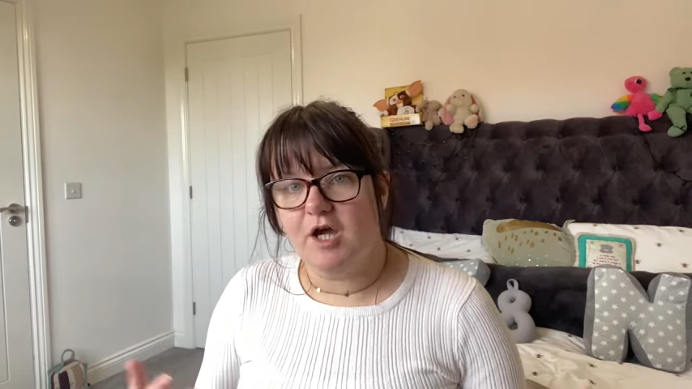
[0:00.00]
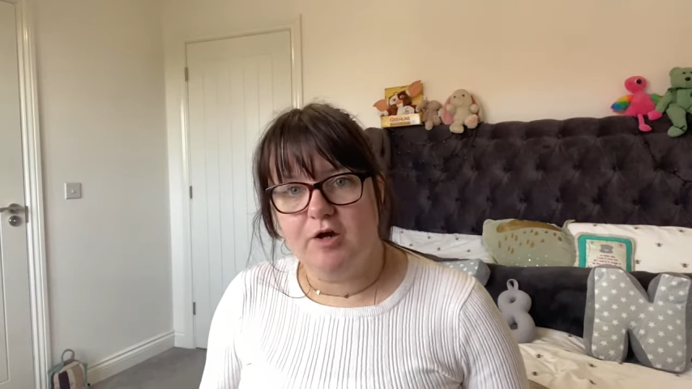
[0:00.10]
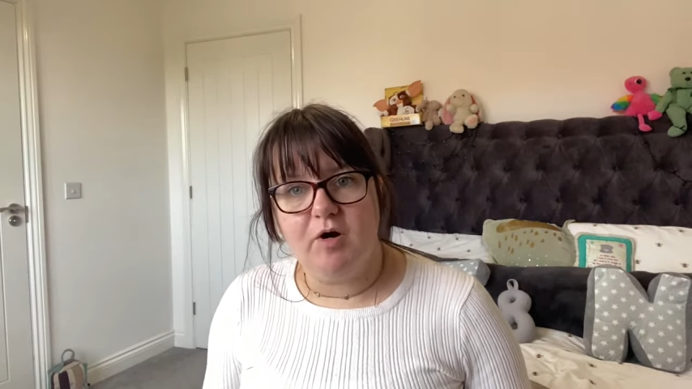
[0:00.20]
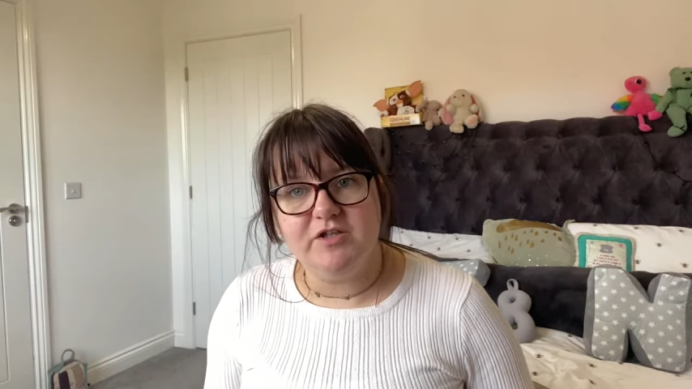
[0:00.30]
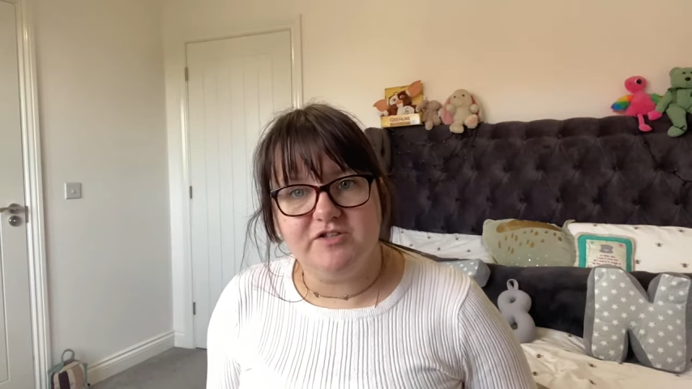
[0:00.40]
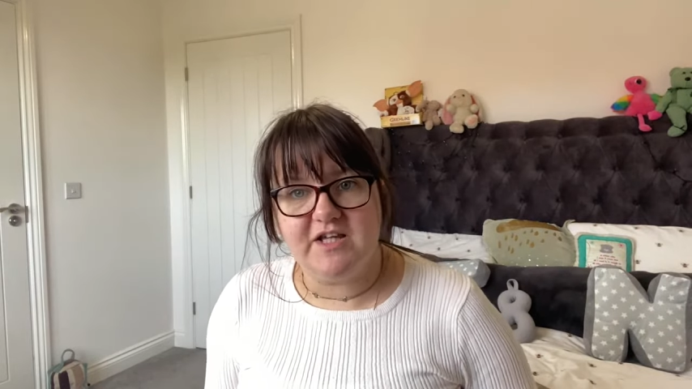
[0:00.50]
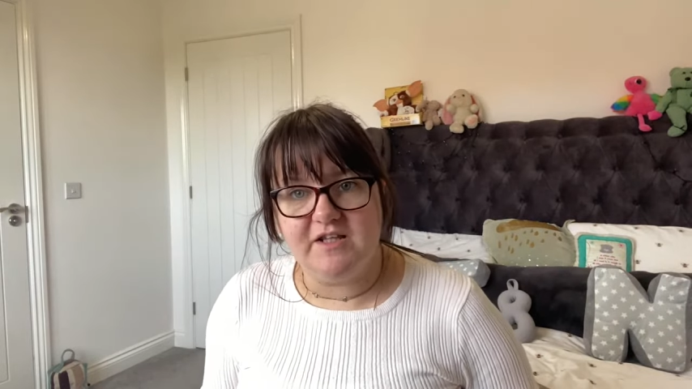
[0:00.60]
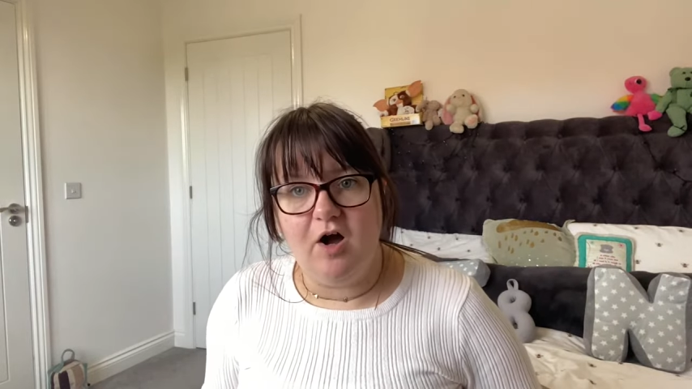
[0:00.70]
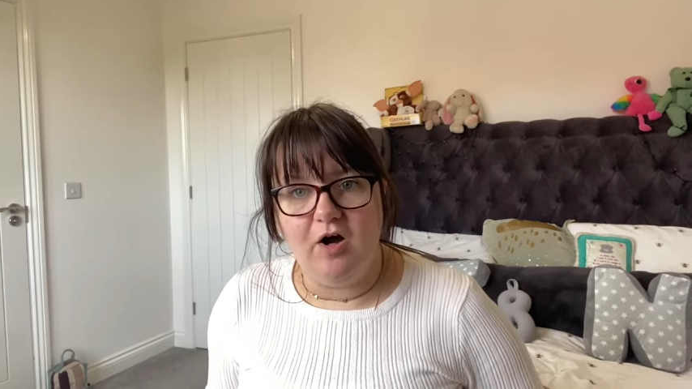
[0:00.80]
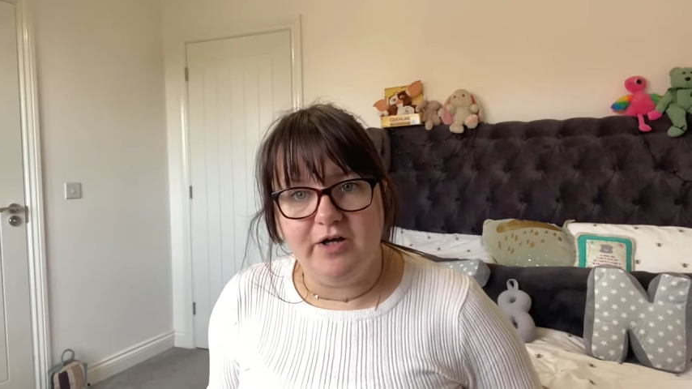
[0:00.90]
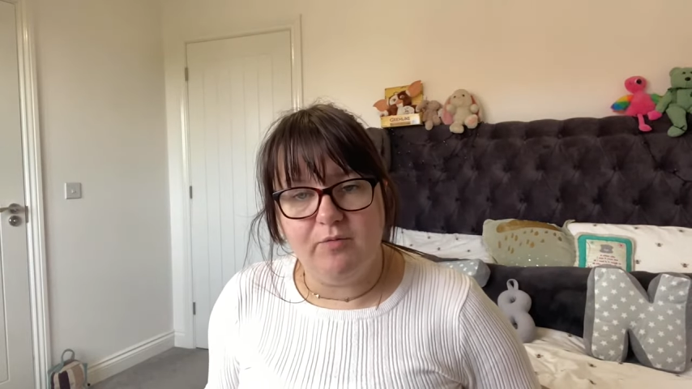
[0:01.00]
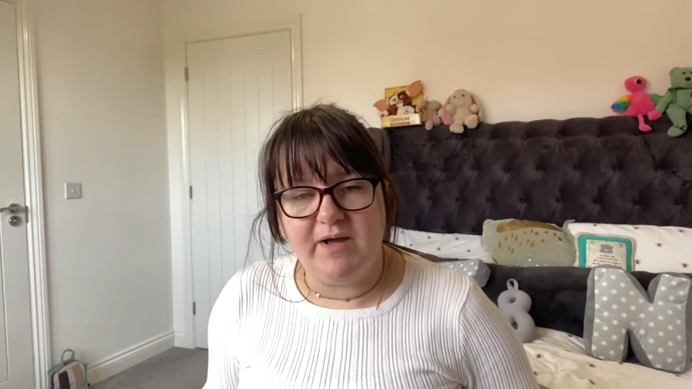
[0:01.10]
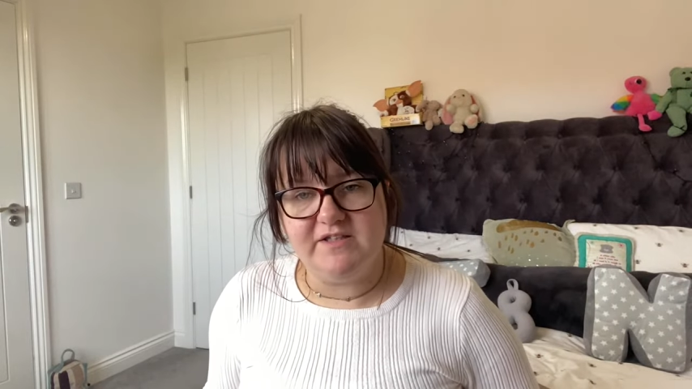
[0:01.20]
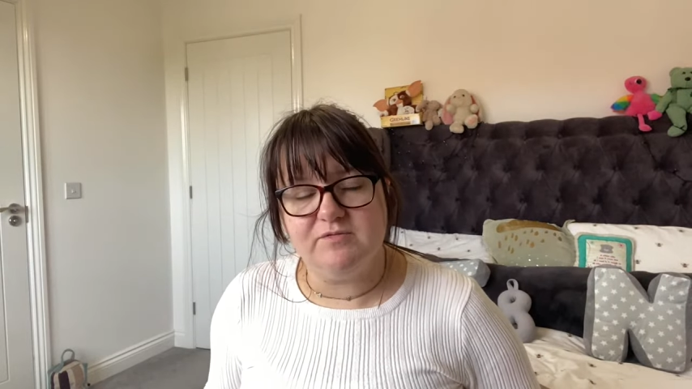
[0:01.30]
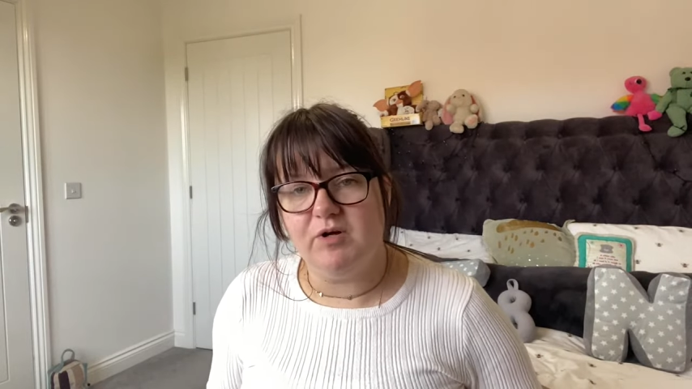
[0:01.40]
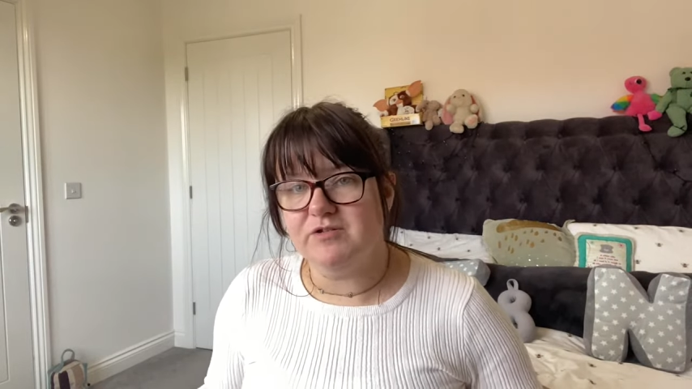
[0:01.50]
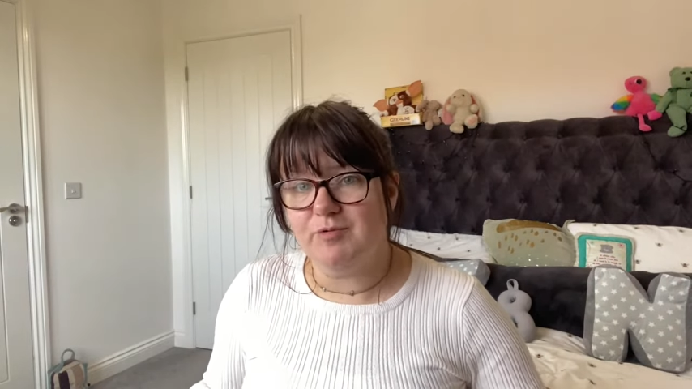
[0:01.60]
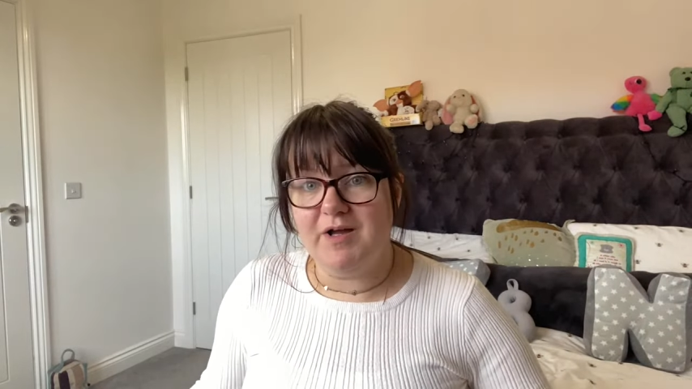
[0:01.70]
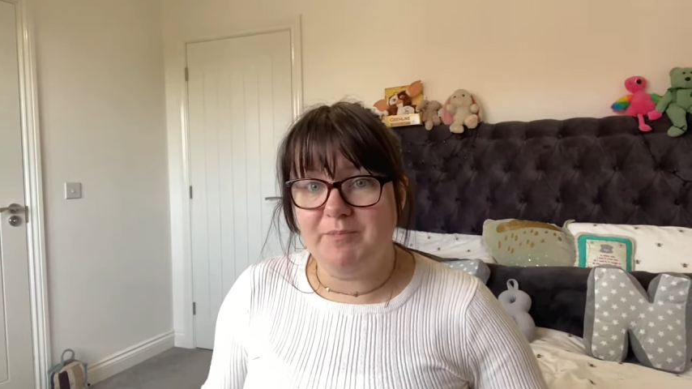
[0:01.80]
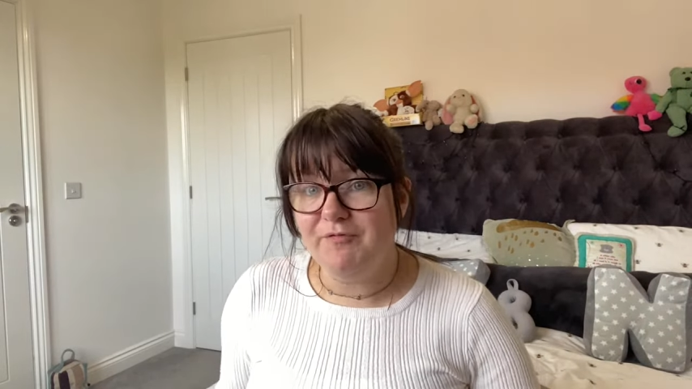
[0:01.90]
so I just get the higher waist
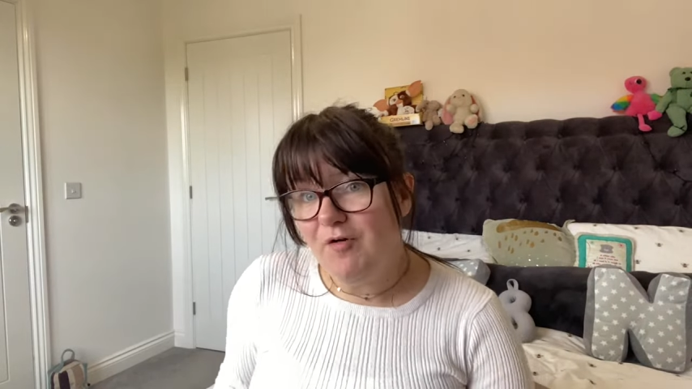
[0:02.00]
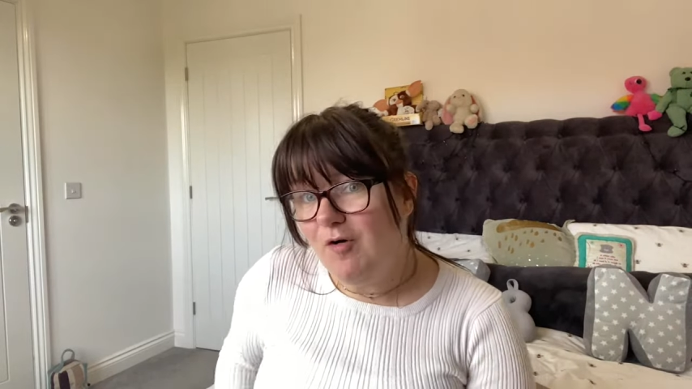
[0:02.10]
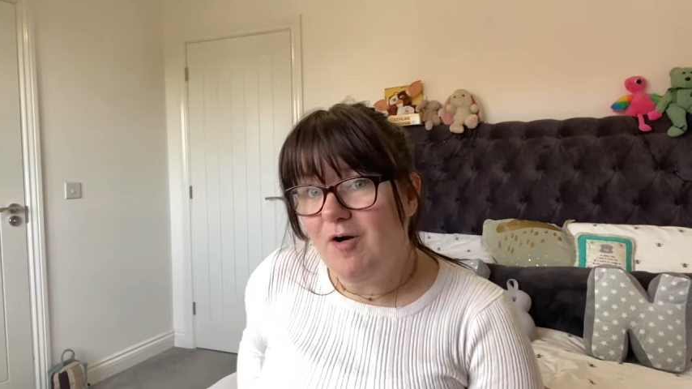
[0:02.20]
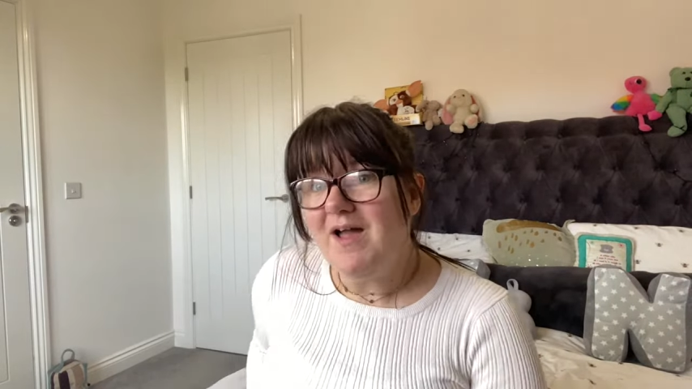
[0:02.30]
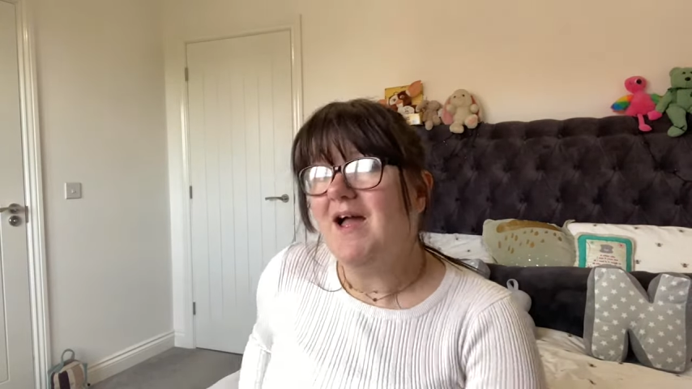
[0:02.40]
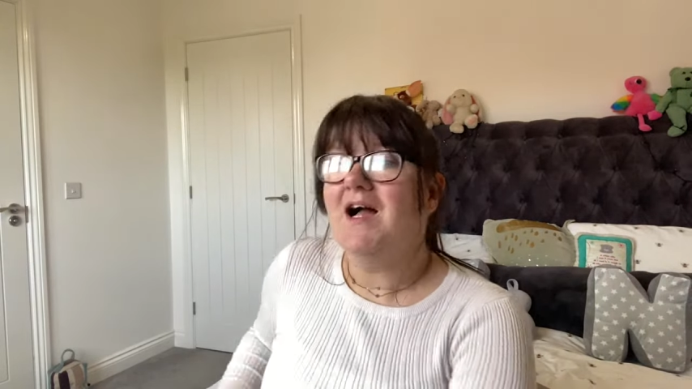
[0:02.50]
ones, where before